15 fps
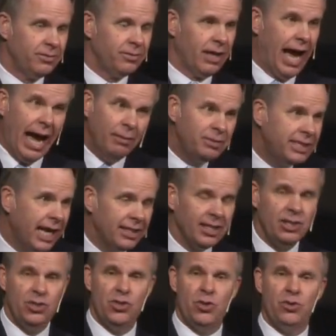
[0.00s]
I'm
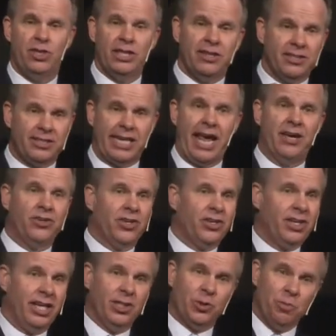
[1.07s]
telling you that the standard
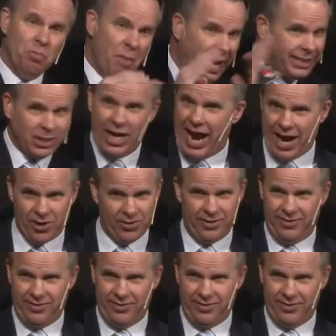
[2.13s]
is much higher than